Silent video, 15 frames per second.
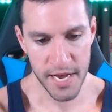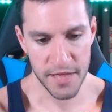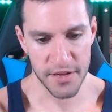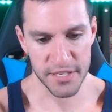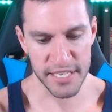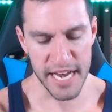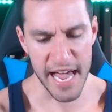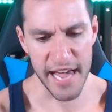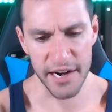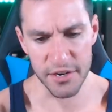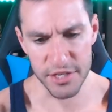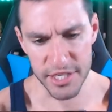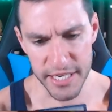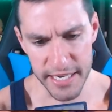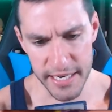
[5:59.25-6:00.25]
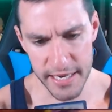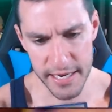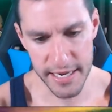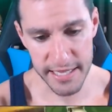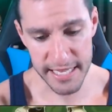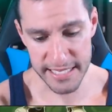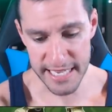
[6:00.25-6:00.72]
There's an energy.
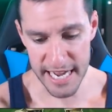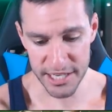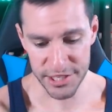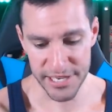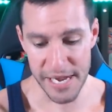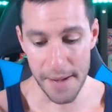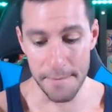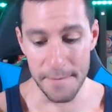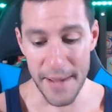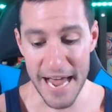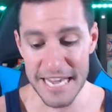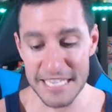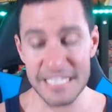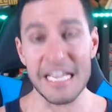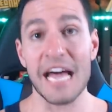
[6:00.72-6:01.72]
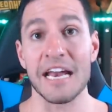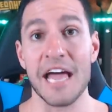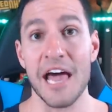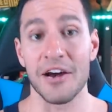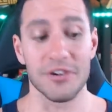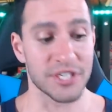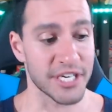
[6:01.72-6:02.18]
That's actually a base set
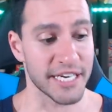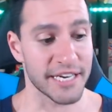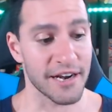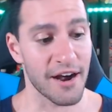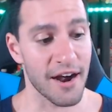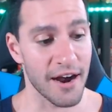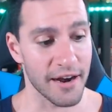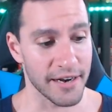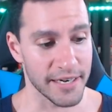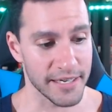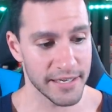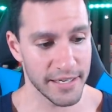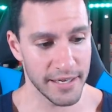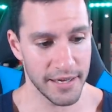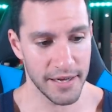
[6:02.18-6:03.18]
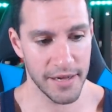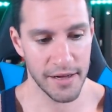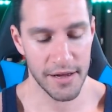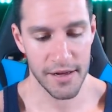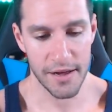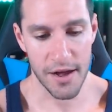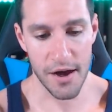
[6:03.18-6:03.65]
energy card.
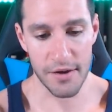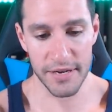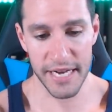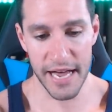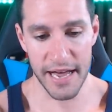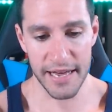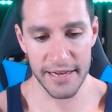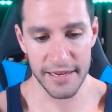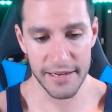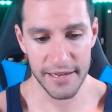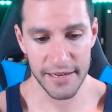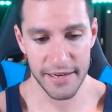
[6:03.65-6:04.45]
Okay.